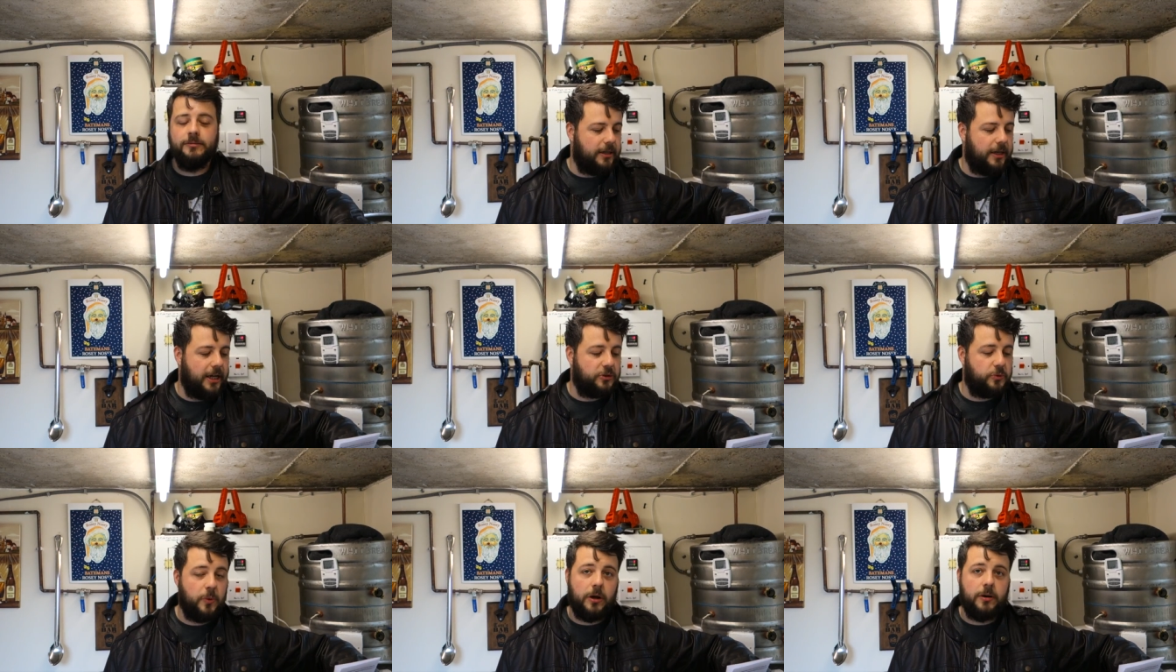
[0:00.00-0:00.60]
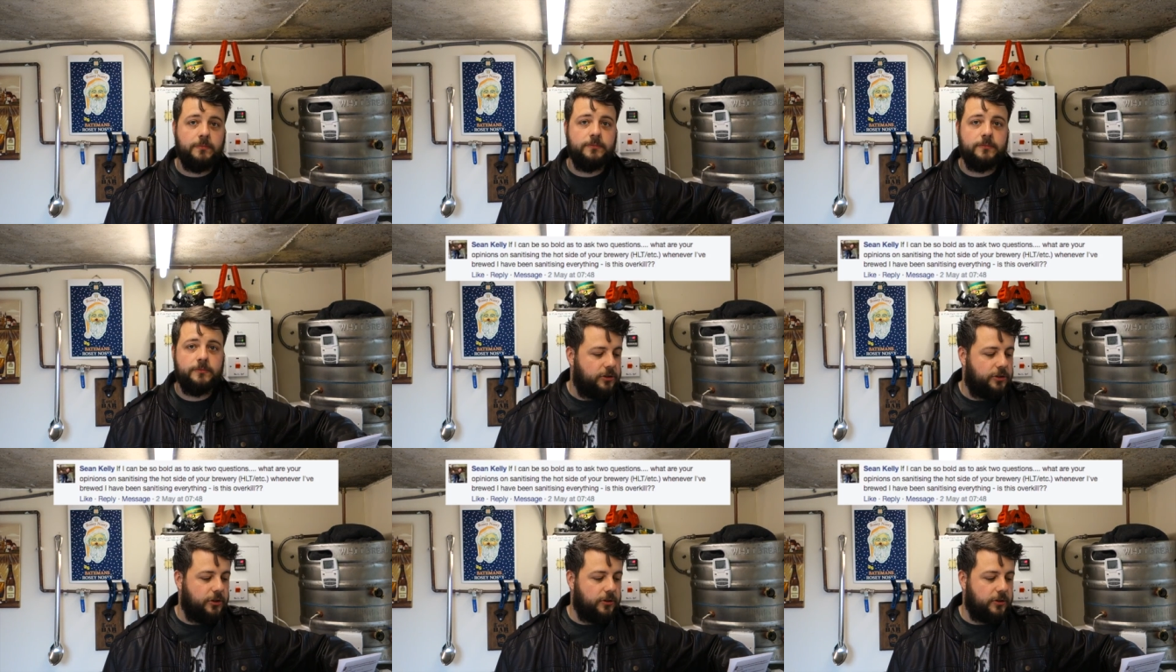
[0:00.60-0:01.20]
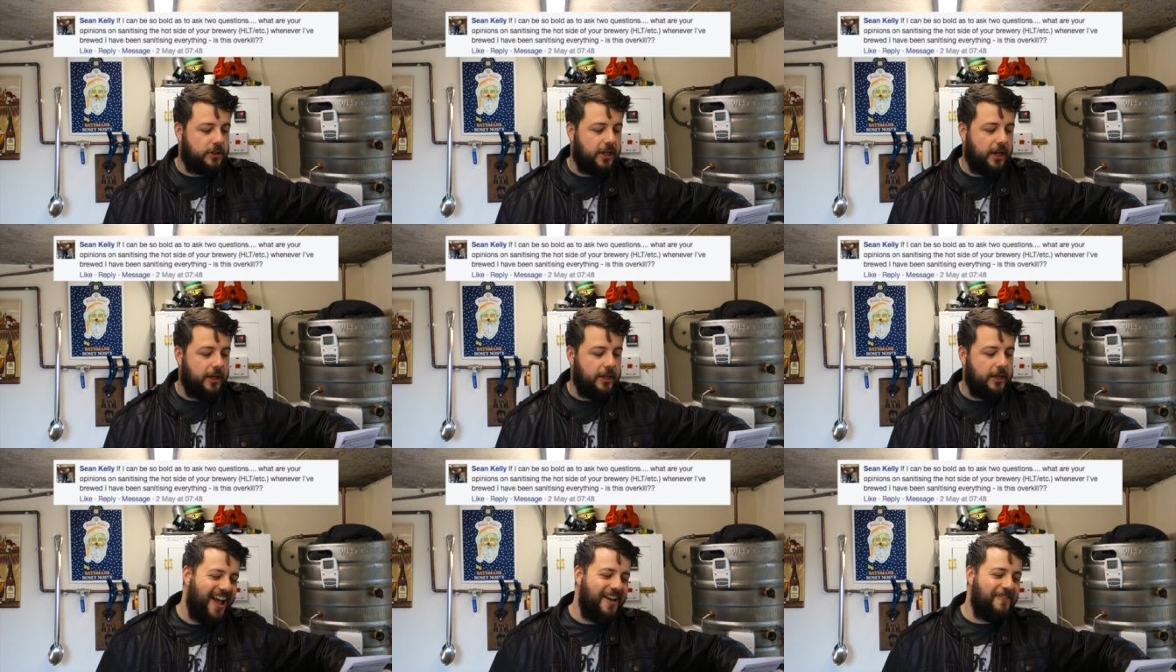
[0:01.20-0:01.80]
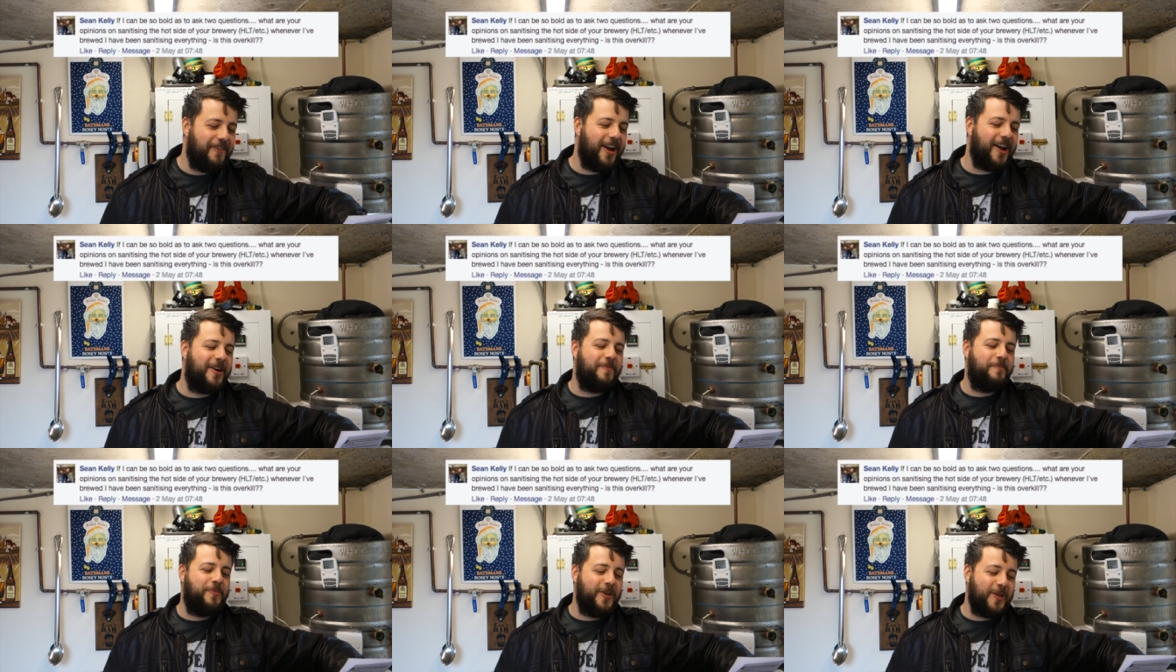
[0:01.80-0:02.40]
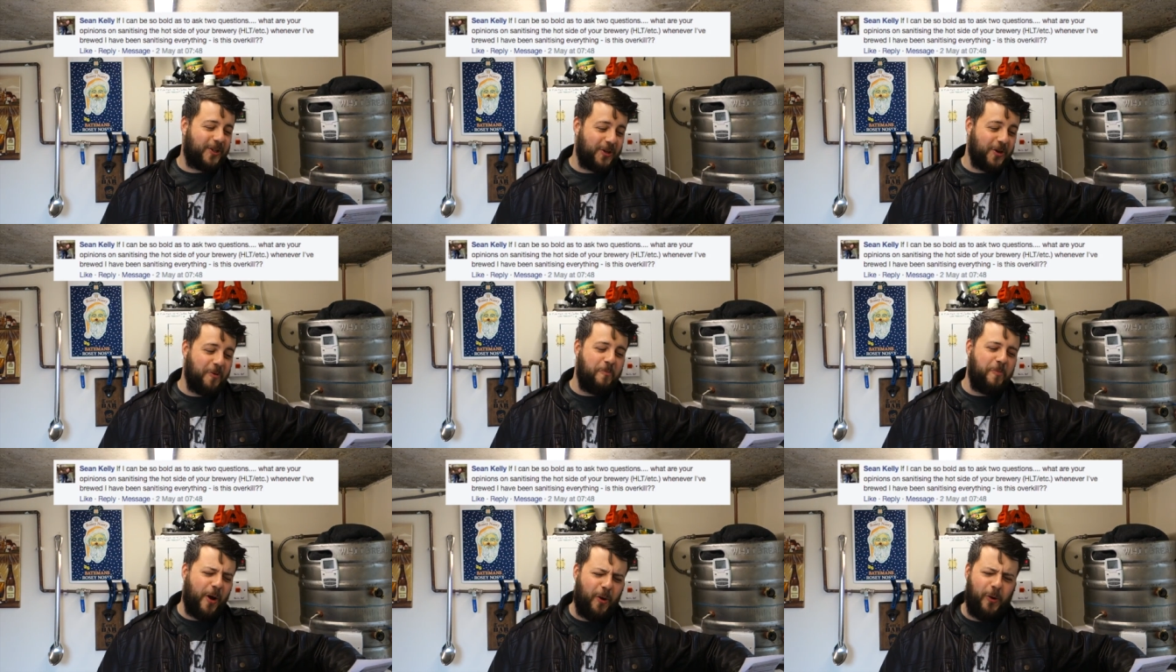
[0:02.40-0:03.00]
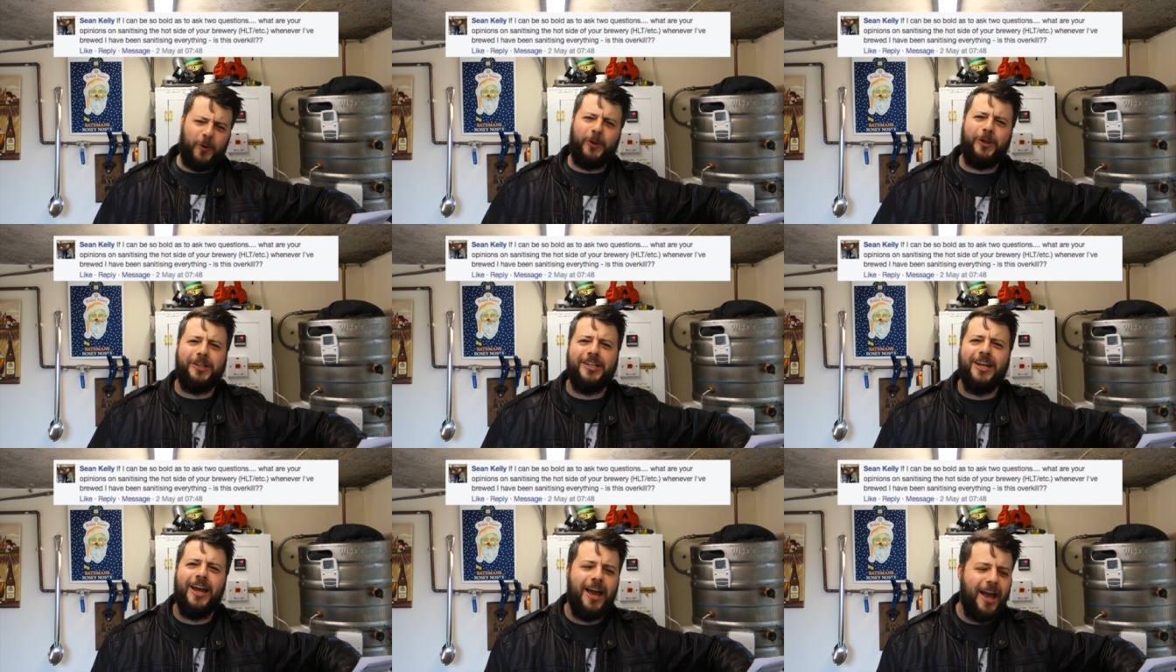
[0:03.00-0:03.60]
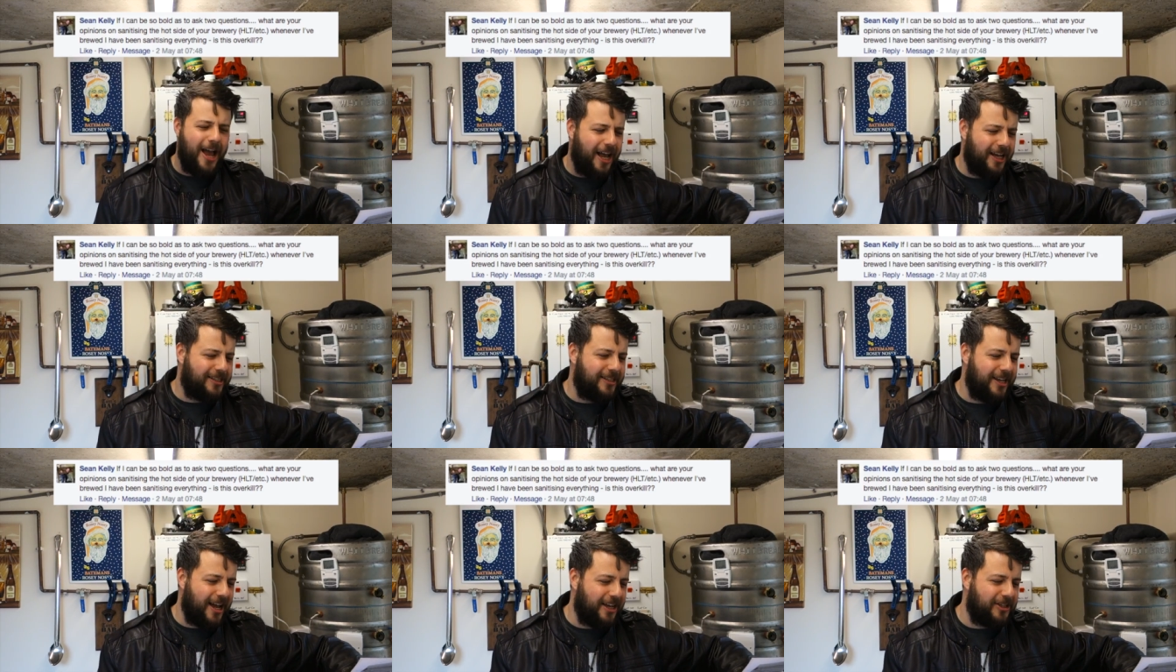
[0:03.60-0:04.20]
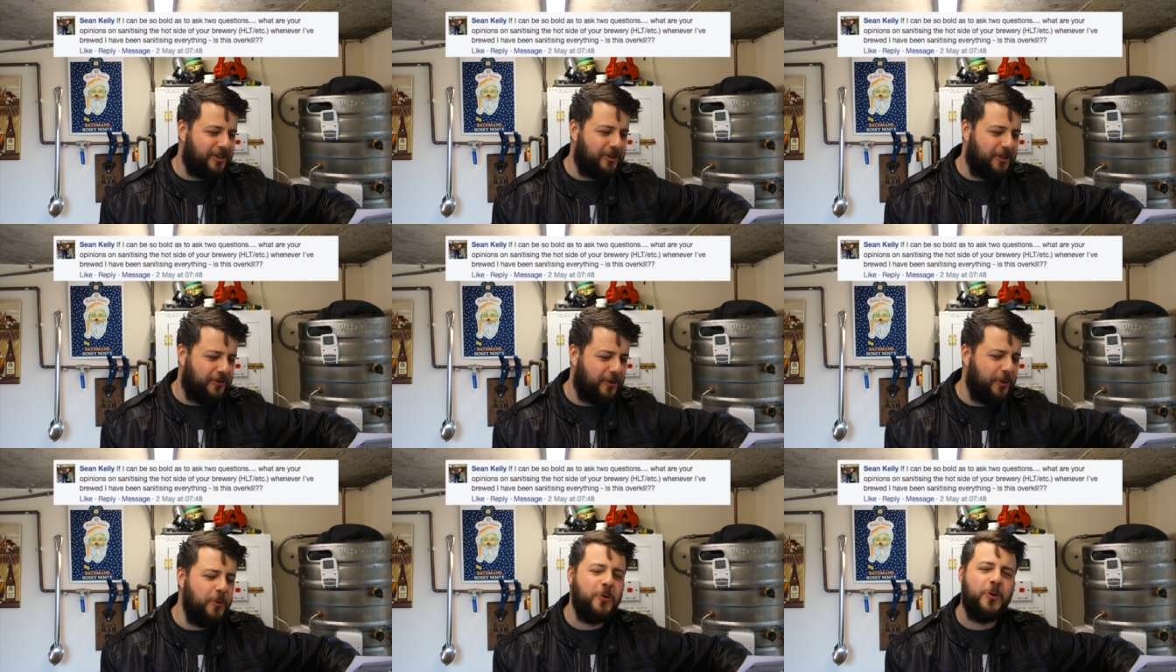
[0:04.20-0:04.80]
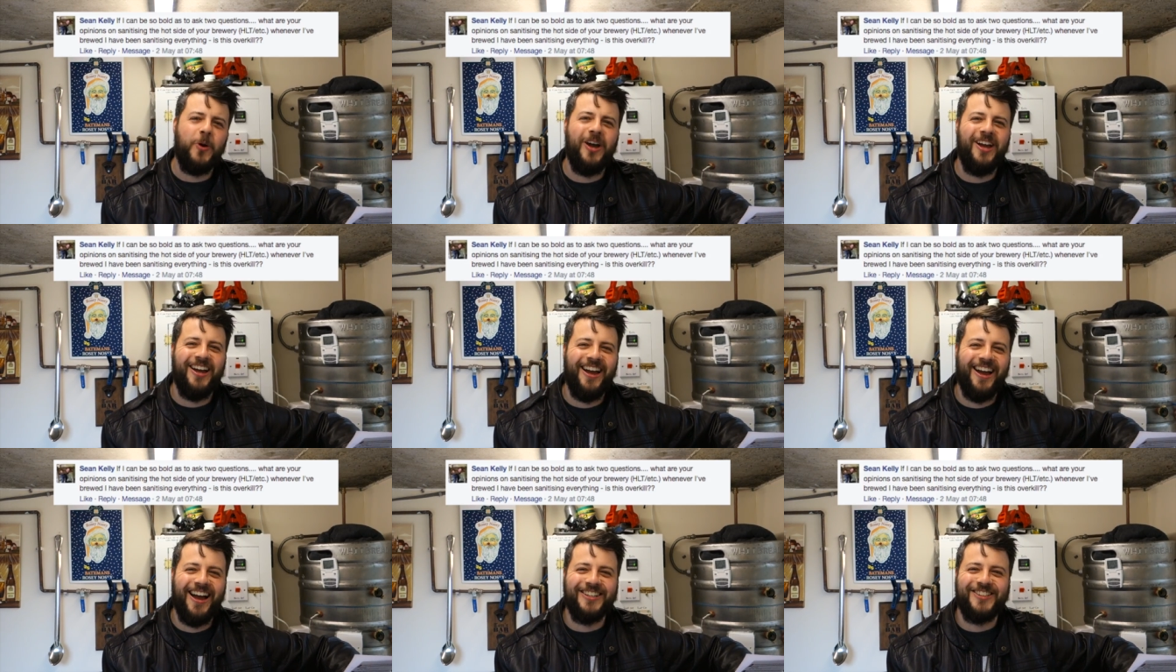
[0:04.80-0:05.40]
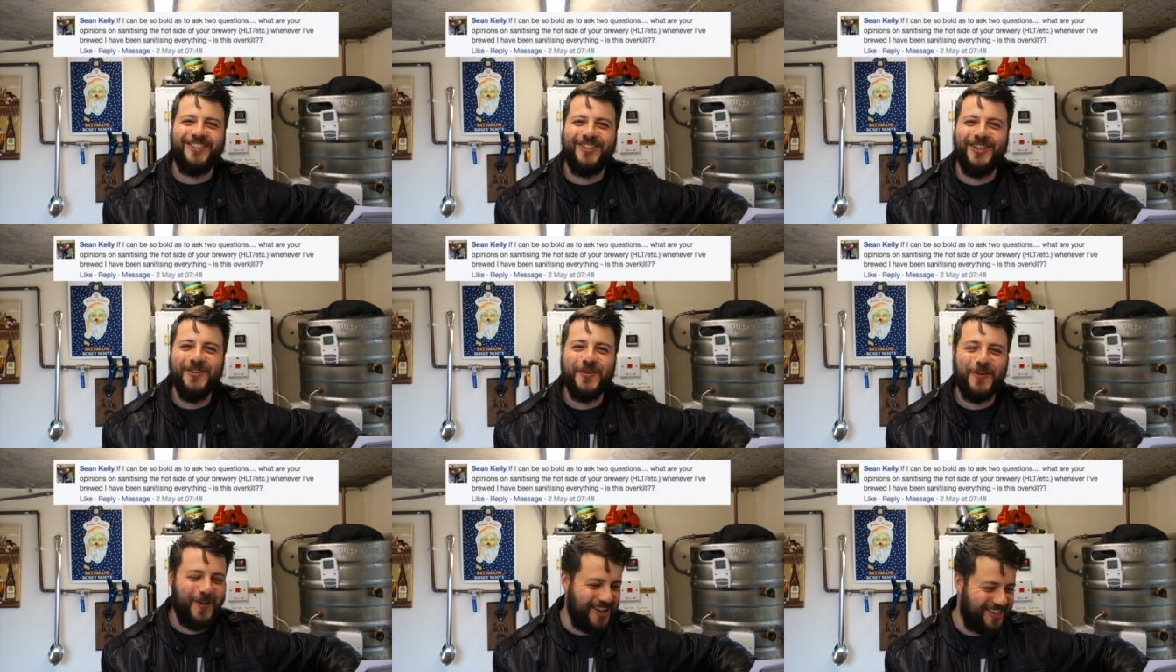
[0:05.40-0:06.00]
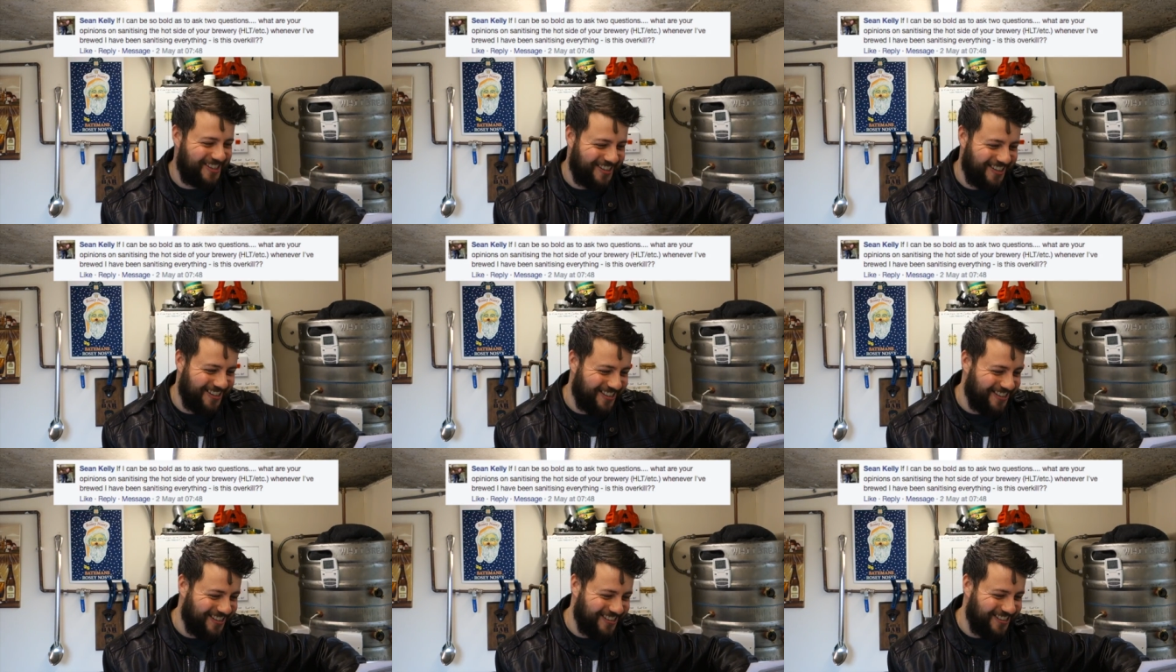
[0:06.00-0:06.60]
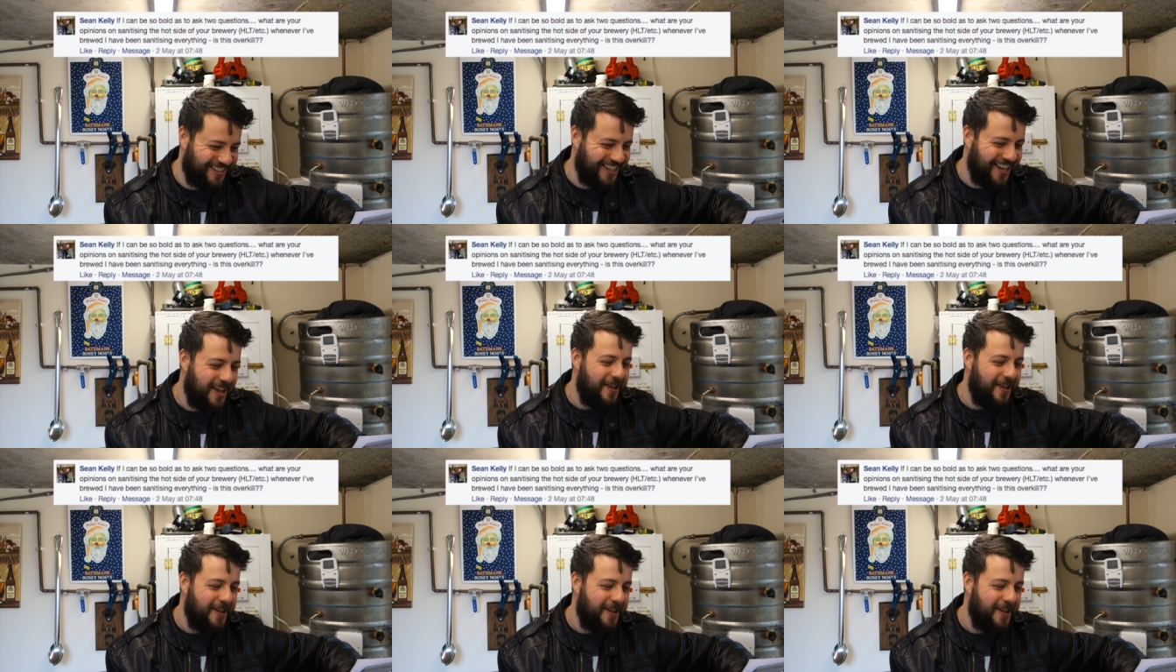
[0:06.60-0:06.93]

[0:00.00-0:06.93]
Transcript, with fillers: Last one, Sean Kelly, if I could be so bold as to ask two, ask two questions.